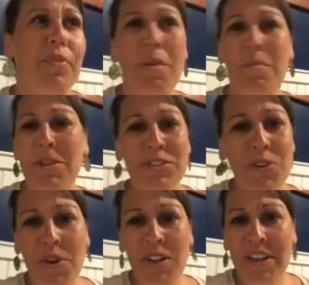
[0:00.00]
but so
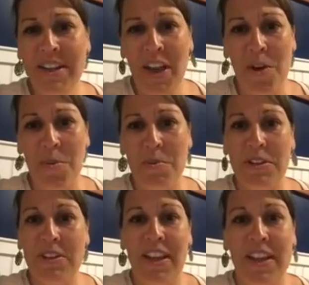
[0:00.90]
willing to help.
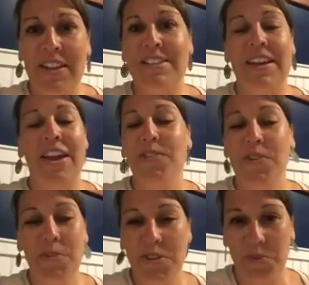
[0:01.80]
And it's like
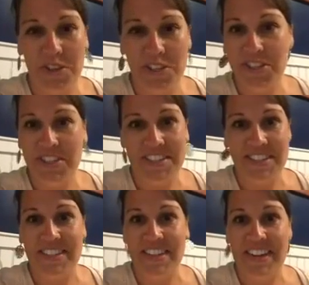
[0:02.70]
everyone just wants you to
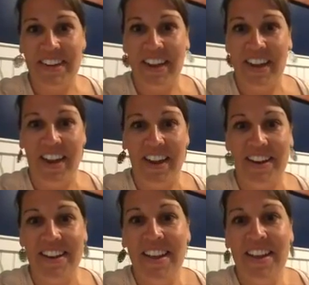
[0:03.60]
succeed, and
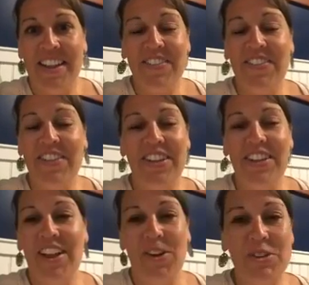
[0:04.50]
the feeling
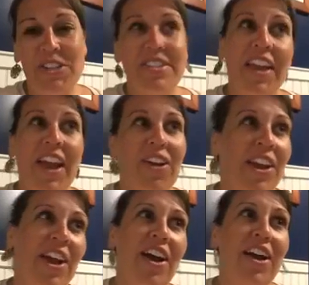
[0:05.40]
there will just carry
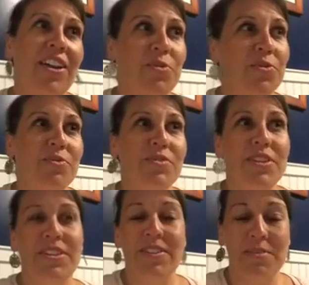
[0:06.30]
on
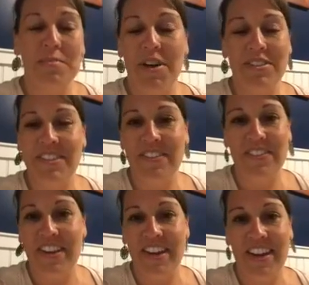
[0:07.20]
the
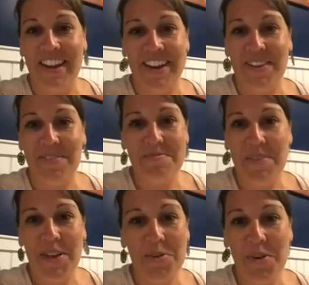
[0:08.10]
positivity and
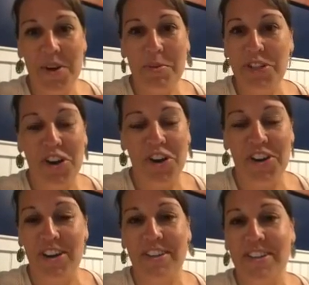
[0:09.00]
make you want to push
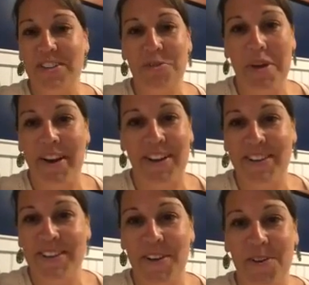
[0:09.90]
harder to do better.
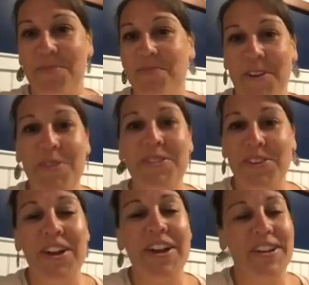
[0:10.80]
So it was a
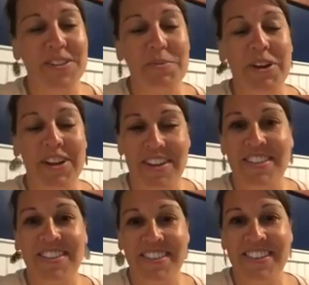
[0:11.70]
great
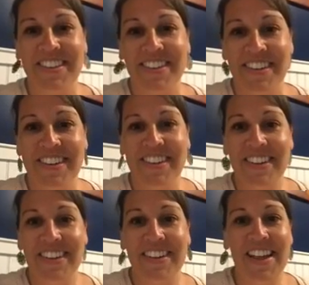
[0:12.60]
experience.
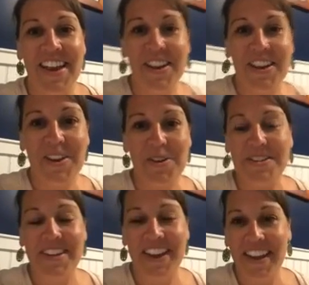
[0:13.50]
Glad I could go
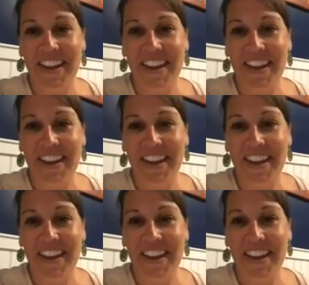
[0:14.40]
today.